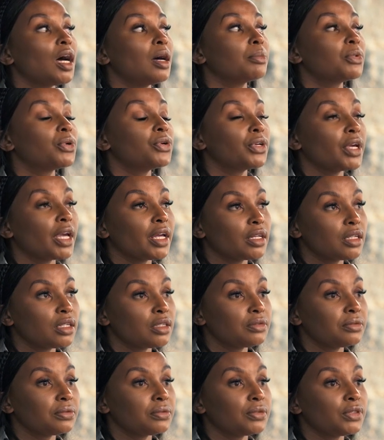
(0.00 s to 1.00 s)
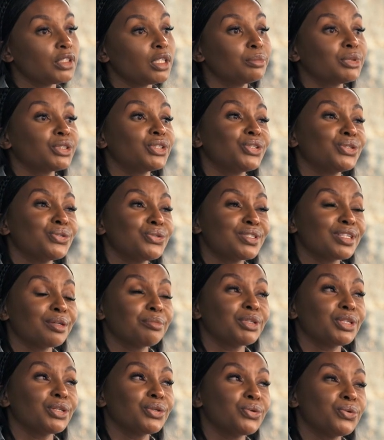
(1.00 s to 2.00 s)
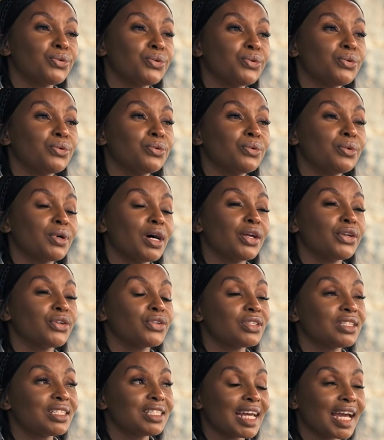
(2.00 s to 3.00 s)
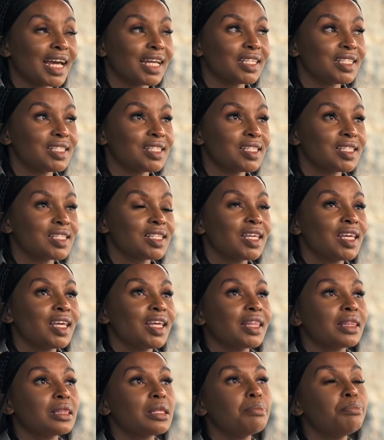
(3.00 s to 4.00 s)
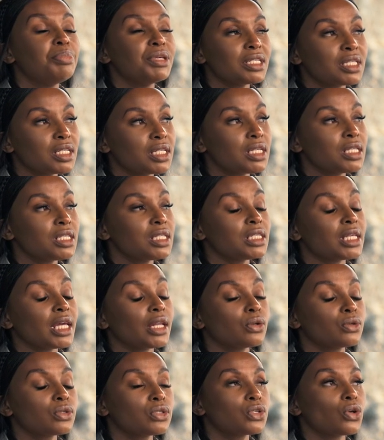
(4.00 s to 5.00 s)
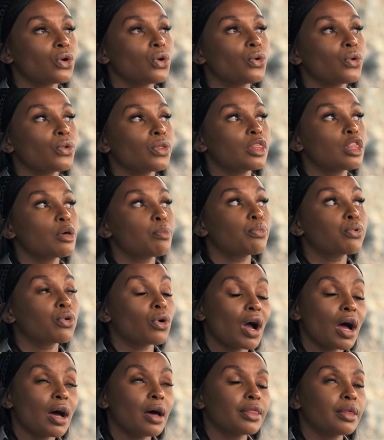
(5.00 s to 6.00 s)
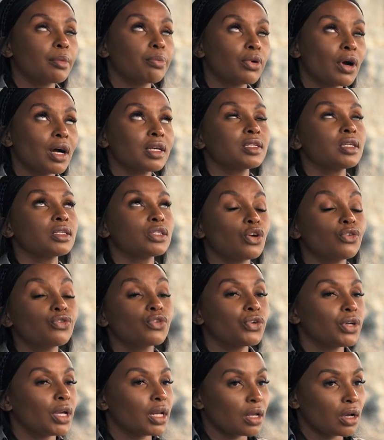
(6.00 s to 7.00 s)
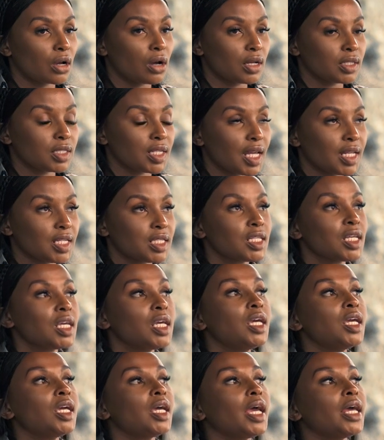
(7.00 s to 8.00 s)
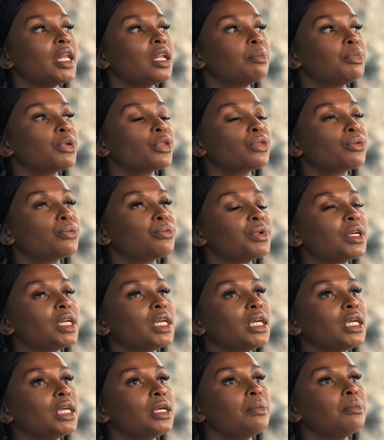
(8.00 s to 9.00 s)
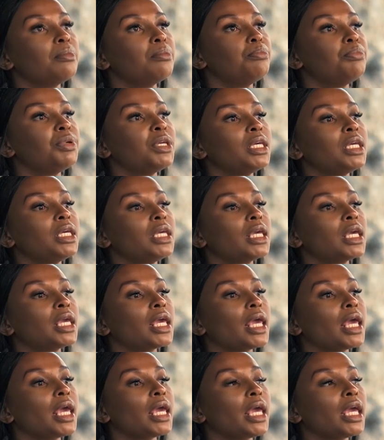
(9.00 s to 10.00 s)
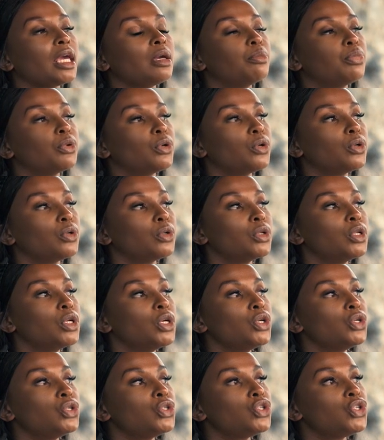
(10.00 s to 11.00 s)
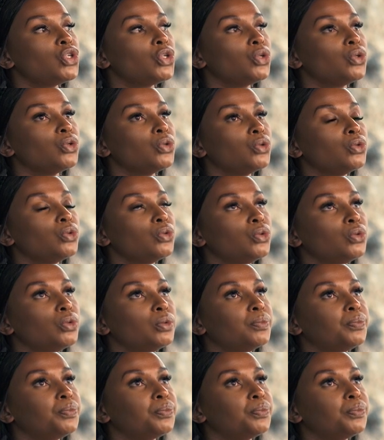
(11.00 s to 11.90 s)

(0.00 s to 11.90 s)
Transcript: creative. Number two, somebody who understands the business and also the process of creating content. And number three, being able to